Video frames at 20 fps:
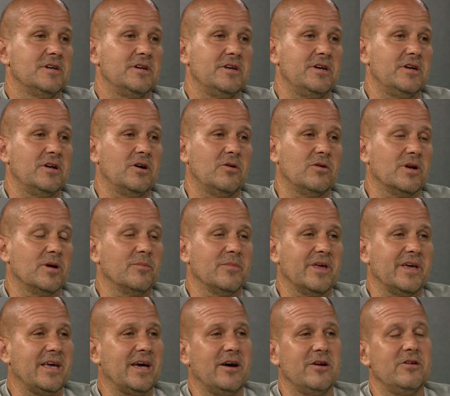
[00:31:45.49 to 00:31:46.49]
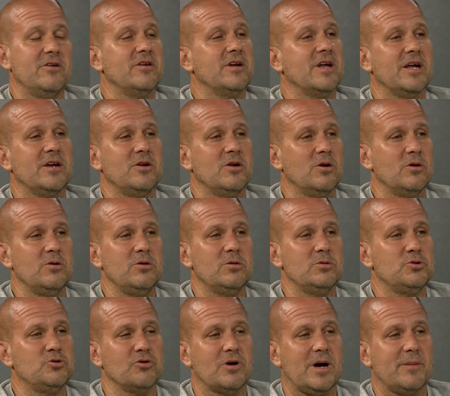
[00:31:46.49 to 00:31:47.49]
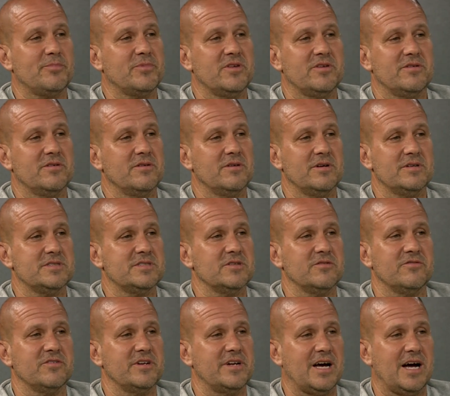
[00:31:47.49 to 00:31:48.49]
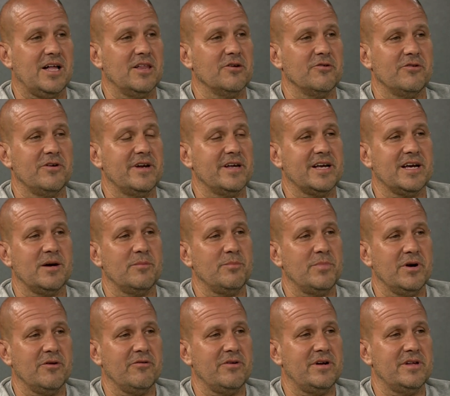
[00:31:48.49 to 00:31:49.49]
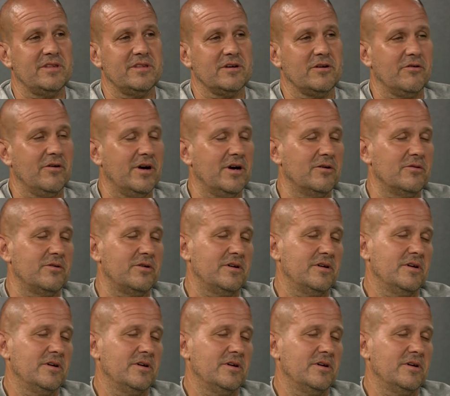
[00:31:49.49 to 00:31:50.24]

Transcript: you know, and I'm like, how do you not know you dropped a silver dollar and it got buried in the ground?